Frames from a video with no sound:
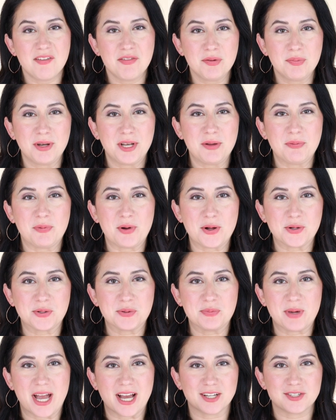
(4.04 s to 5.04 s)
everybody,
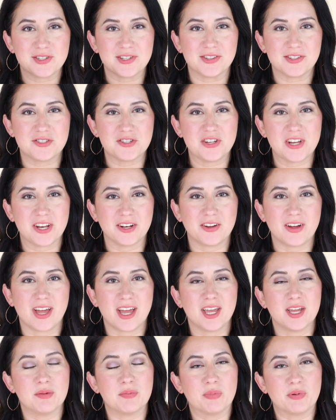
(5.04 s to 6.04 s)
welcome back to the channel. I
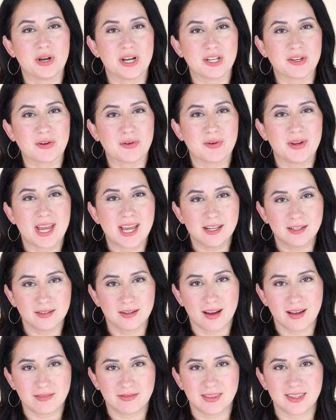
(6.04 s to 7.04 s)
am Britt, creator
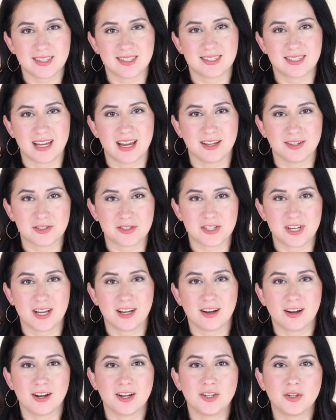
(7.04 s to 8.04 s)
of the Style
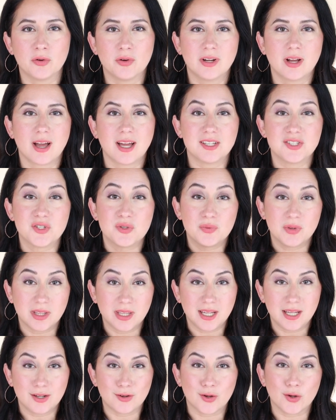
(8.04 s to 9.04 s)
Shaker, your guide to
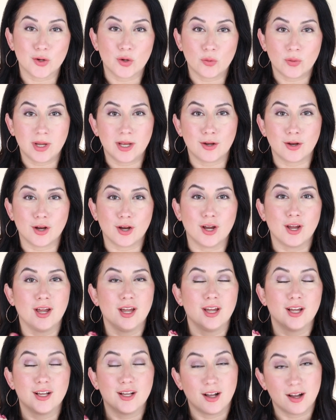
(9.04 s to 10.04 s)
cleaner, greener,
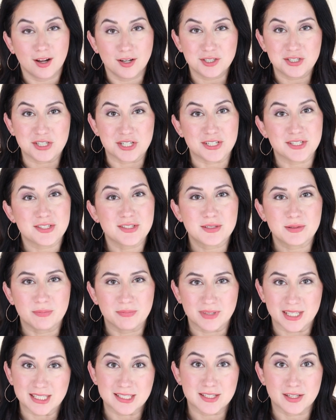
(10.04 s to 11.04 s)
conscious,
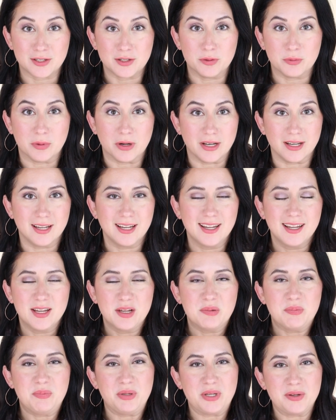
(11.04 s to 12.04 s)
that's a new one,
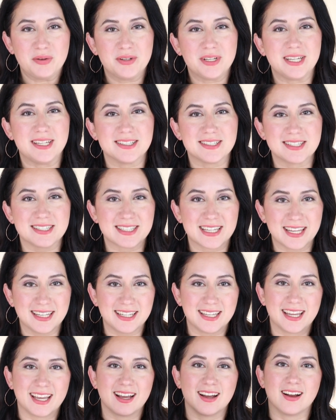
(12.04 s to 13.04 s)
beauty,
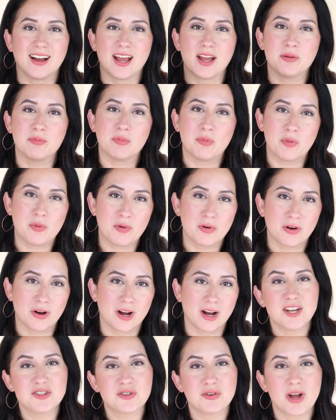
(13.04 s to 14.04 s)
skincare, and more.
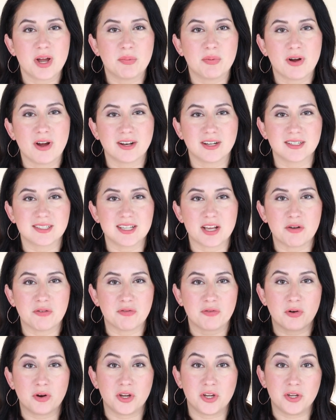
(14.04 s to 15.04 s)
I try products
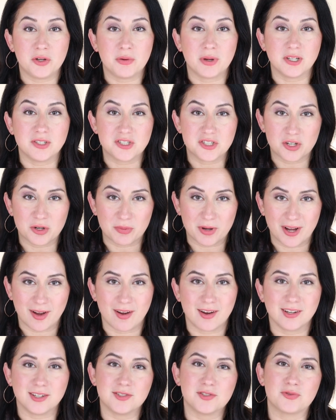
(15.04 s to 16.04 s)
out for you and share my
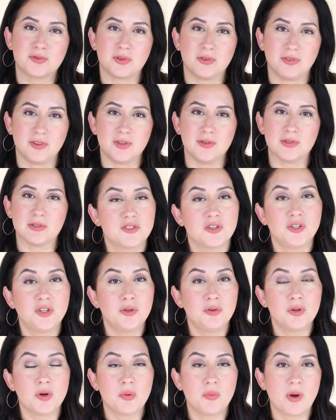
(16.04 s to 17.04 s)
honest reviews so
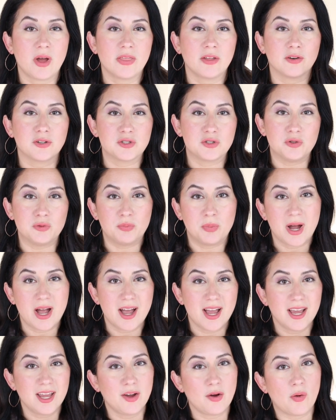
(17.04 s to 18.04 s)
you know whether to
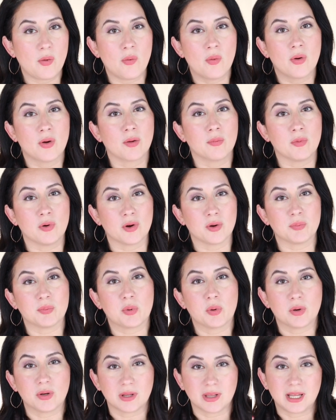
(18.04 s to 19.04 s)
buy or, more
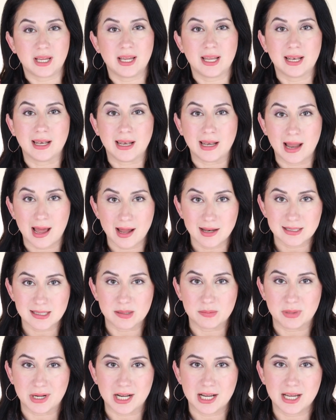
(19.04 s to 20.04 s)
importantly, not to
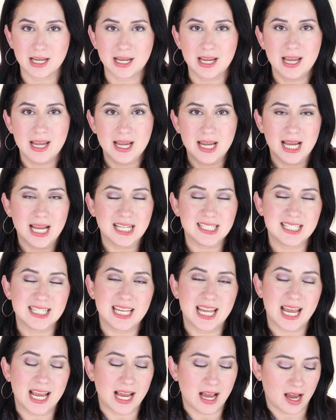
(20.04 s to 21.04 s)
buy. And
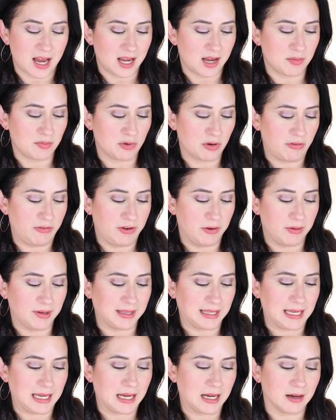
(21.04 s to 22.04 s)
today I am reviewing
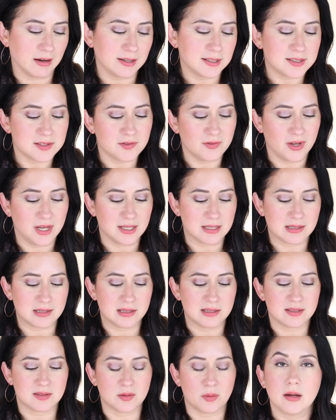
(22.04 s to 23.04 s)
the Erin's
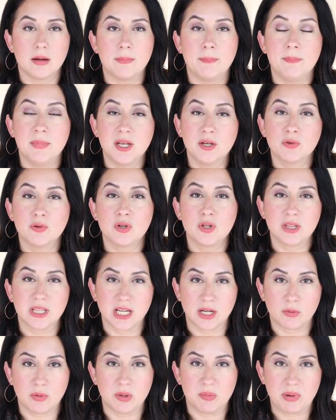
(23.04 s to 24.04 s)
Faces Mineral
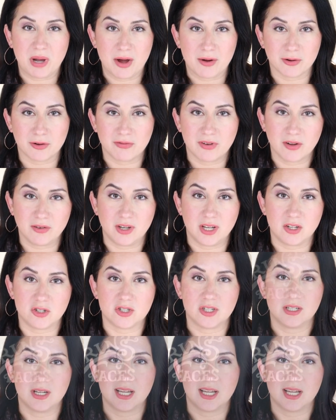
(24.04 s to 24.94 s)
Liquid Powder Foundation